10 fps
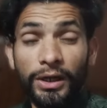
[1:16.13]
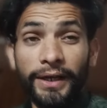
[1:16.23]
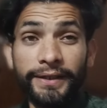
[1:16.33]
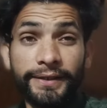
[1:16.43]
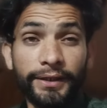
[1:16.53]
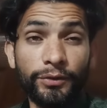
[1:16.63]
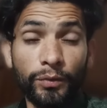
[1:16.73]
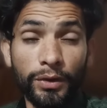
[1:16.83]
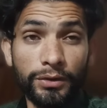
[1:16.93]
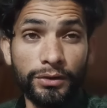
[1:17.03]
guys, it
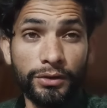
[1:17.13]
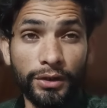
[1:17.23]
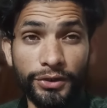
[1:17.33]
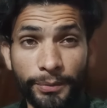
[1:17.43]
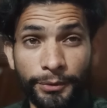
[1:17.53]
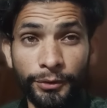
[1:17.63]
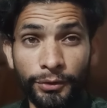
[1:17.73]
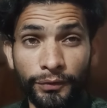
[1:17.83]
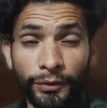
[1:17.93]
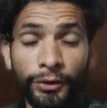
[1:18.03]
was such a
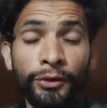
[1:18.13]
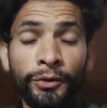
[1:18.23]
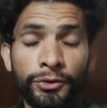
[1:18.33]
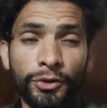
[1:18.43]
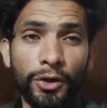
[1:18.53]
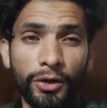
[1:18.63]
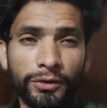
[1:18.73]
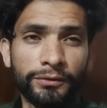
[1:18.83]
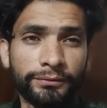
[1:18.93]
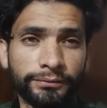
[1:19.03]
beautiful new
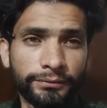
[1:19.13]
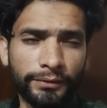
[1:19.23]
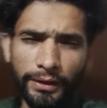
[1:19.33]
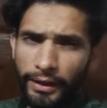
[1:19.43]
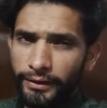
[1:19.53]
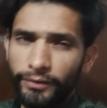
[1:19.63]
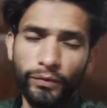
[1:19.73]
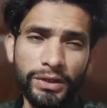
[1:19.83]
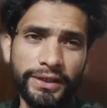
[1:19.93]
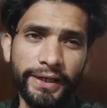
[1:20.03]
song. And
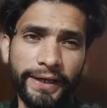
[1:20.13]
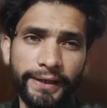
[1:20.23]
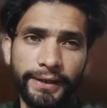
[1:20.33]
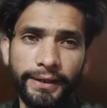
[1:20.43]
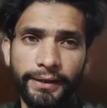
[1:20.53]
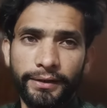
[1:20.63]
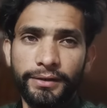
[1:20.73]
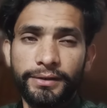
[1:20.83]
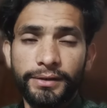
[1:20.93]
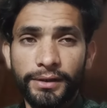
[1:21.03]
once again, he
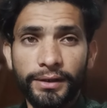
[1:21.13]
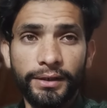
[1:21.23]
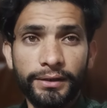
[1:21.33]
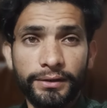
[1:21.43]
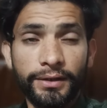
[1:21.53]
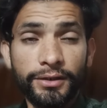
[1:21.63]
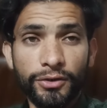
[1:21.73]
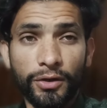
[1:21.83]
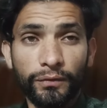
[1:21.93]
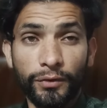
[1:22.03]
is singing this
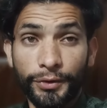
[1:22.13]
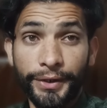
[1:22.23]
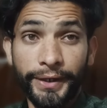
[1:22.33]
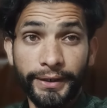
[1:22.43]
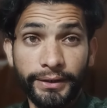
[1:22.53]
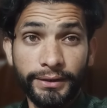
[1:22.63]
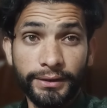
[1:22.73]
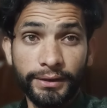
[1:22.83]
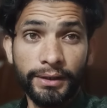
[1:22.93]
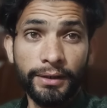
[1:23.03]
song for
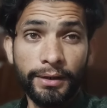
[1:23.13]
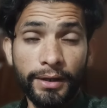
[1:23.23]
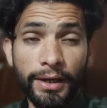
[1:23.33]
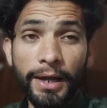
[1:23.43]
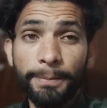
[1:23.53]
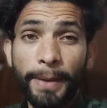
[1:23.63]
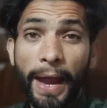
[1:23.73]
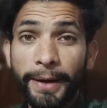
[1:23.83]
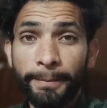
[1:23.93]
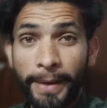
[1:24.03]
kids,
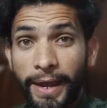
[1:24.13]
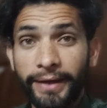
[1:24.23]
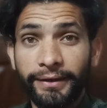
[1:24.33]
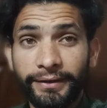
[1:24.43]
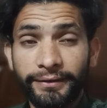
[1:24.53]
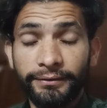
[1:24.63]
iPad Man.